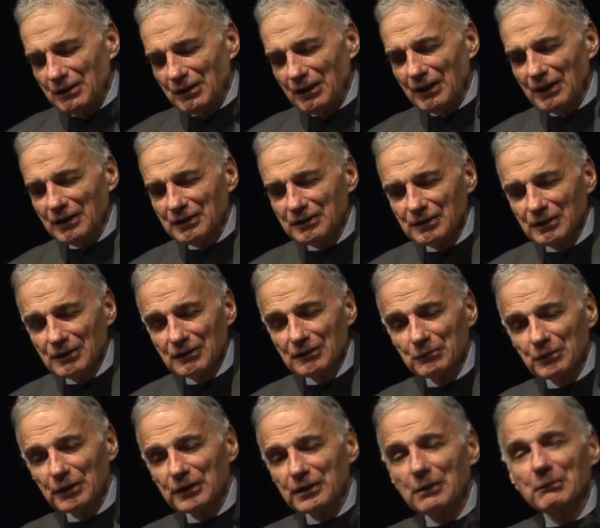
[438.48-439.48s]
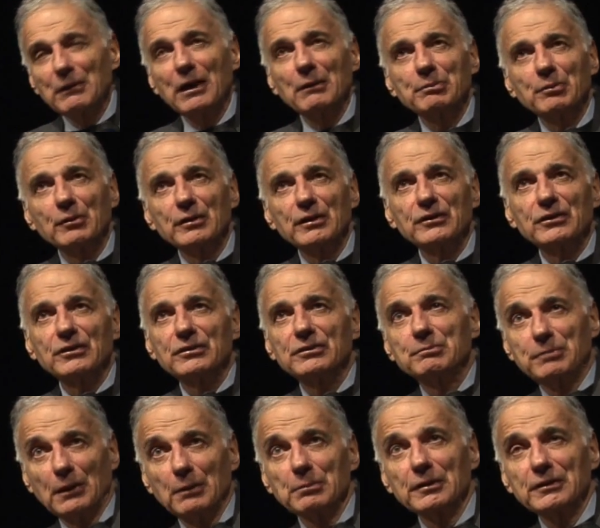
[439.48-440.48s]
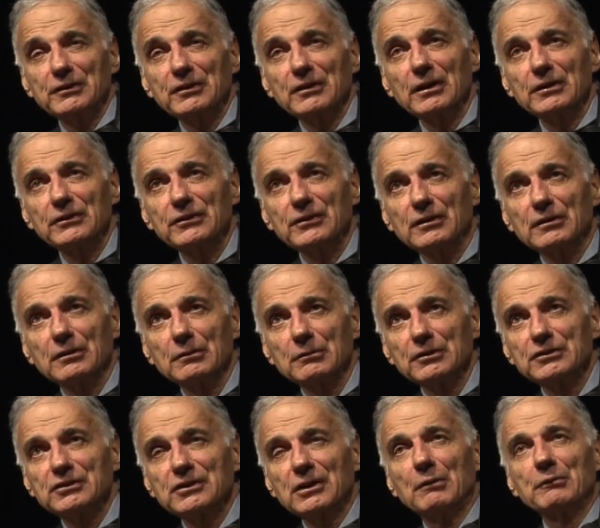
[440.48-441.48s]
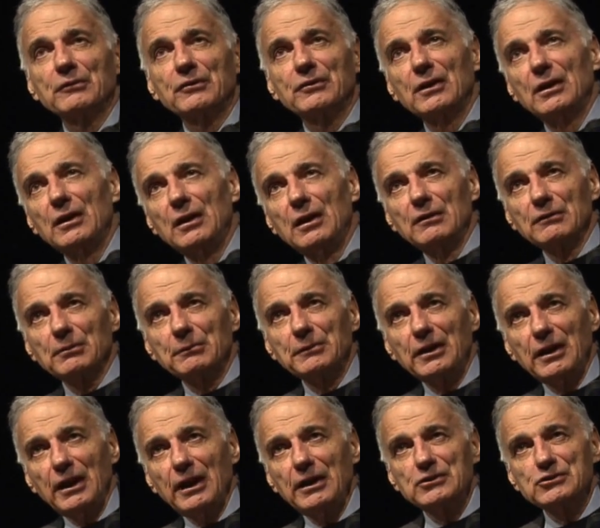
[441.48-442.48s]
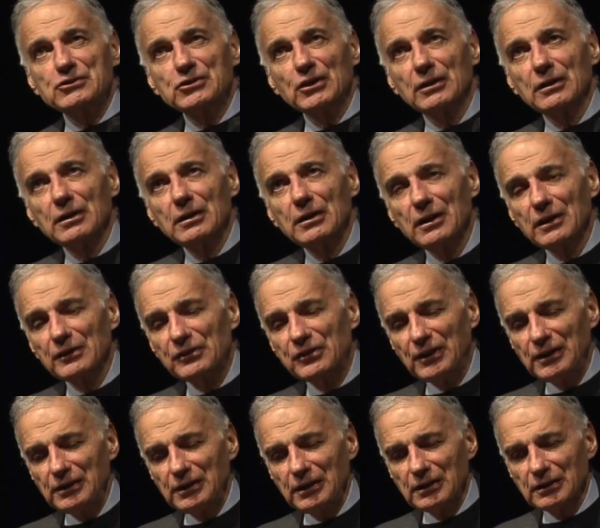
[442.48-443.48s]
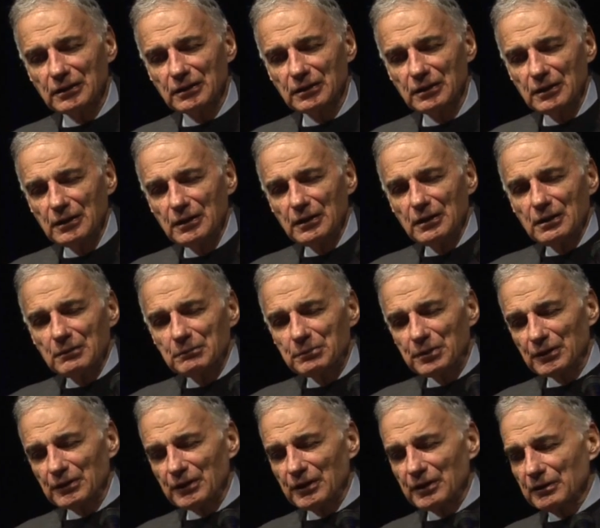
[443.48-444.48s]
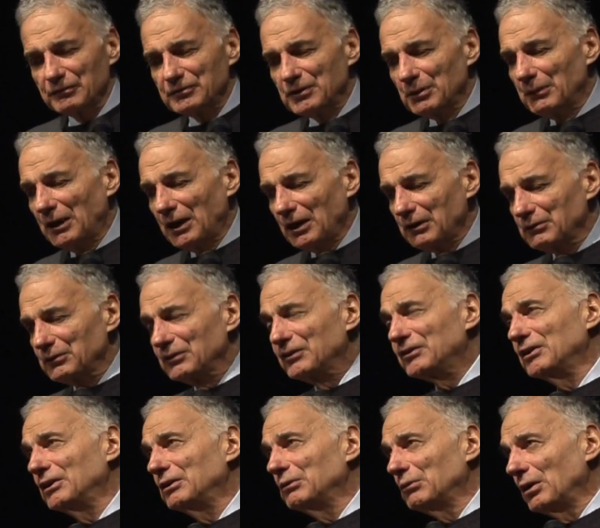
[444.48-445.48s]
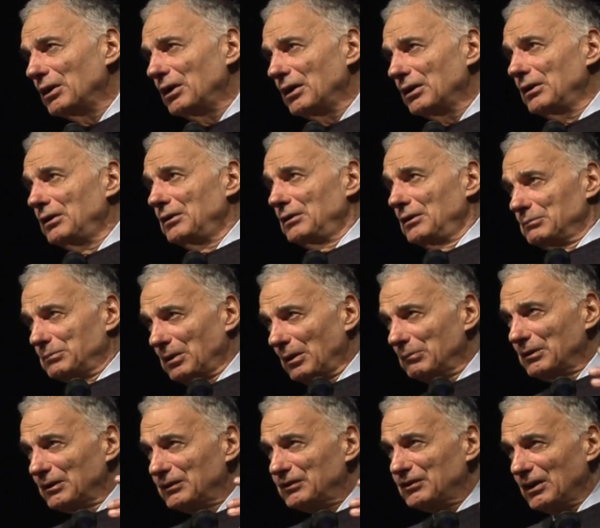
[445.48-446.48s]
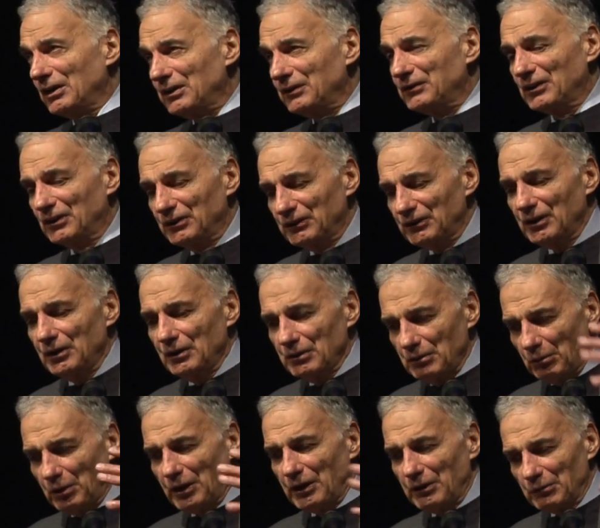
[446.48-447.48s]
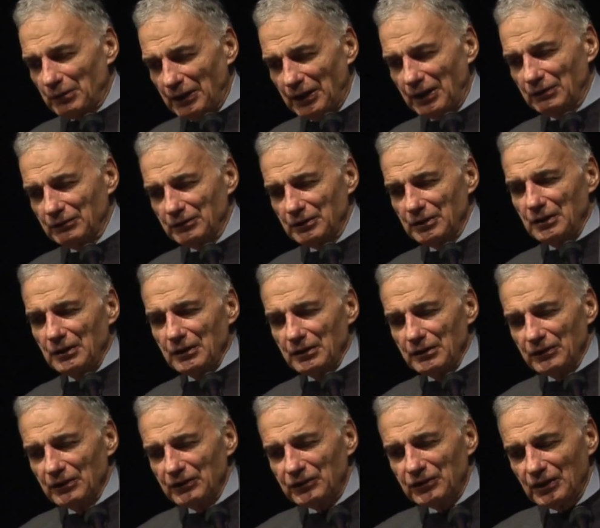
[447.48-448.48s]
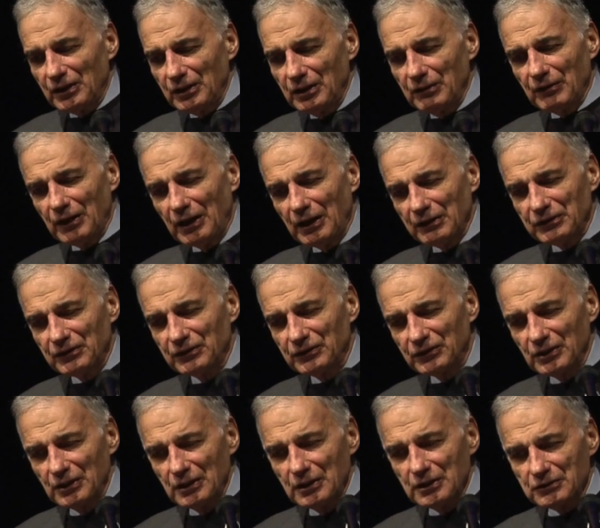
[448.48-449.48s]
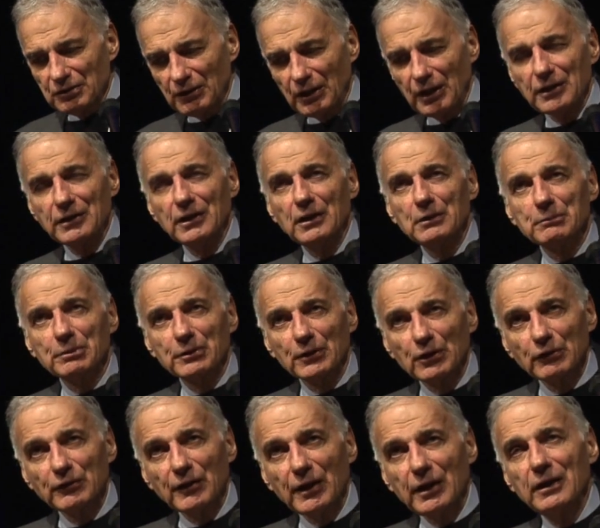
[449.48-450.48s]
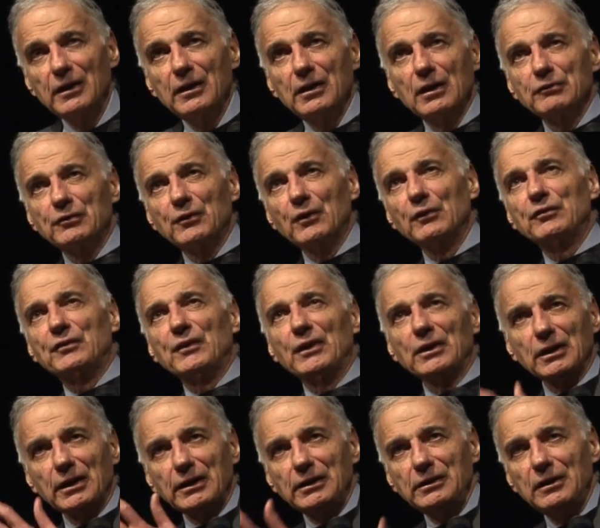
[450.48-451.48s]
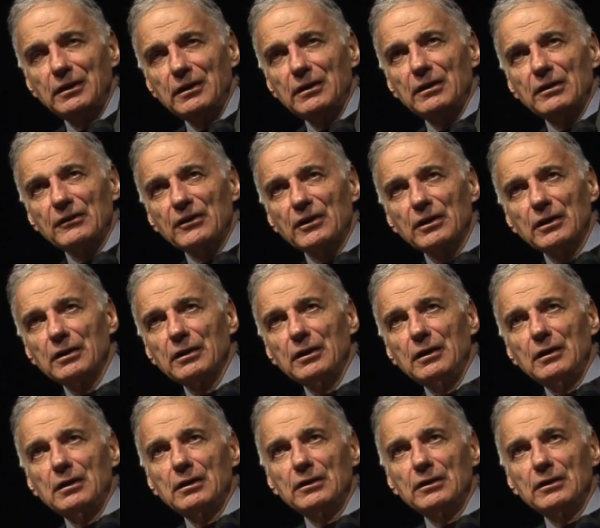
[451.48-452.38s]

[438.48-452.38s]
And we came up with Public Citizen, which comes from the ancient Athenian period of democracy where public citizens went around the city of Athens trying to improve it, fulfilling their